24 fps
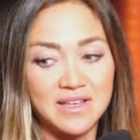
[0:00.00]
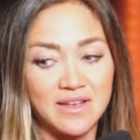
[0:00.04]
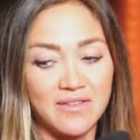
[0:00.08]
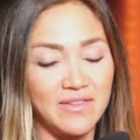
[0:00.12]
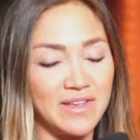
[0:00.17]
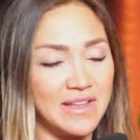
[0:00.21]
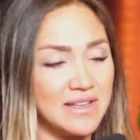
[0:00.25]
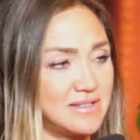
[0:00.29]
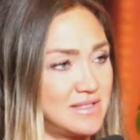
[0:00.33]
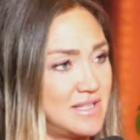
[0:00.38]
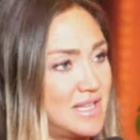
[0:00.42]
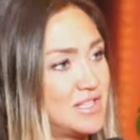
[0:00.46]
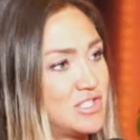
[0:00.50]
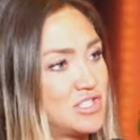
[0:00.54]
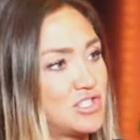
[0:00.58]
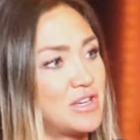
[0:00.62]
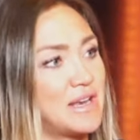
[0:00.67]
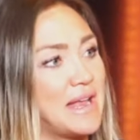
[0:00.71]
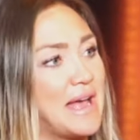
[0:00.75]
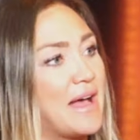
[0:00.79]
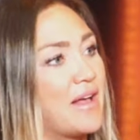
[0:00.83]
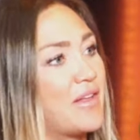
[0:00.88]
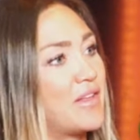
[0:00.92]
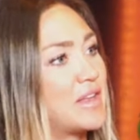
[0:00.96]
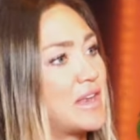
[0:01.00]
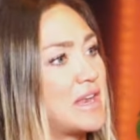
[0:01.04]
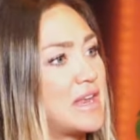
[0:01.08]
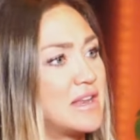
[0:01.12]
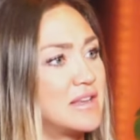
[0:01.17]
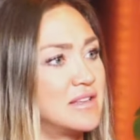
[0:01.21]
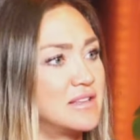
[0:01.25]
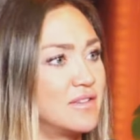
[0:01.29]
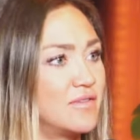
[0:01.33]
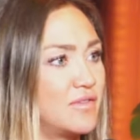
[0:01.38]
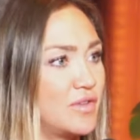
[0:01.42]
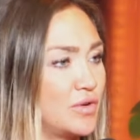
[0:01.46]
of intentionality
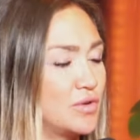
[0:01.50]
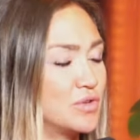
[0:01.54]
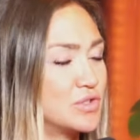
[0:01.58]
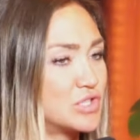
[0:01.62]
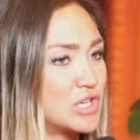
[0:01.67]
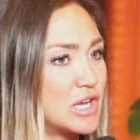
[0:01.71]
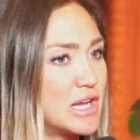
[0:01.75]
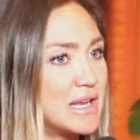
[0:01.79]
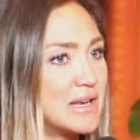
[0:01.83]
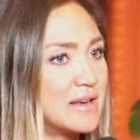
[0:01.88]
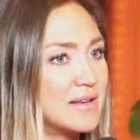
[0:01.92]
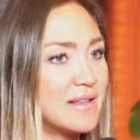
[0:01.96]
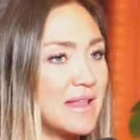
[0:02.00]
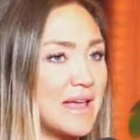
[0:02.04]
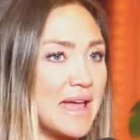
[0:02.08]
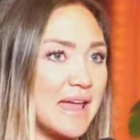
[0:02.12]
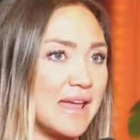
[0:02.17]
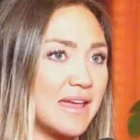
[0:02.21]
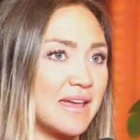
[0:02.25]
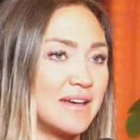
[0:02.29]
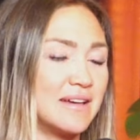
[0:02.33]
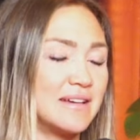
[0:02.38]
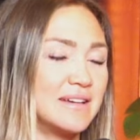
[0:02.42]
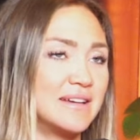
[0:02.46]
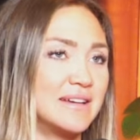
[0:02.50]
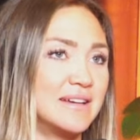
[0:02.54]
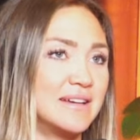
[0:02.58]
and devotion like